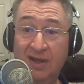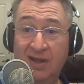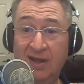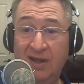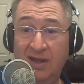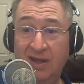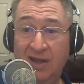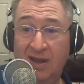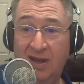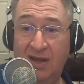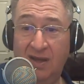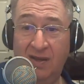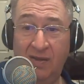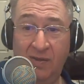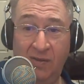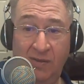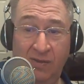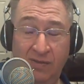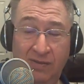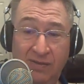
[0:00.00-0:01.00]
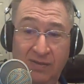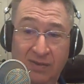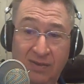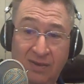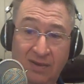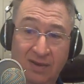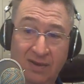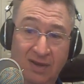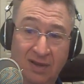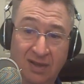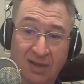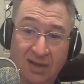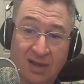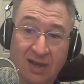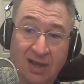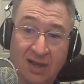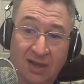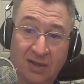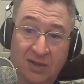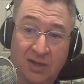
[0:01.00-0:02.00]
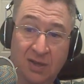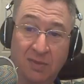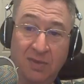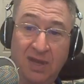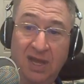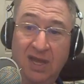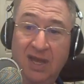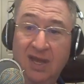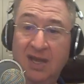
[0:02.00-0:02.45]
You know, to me,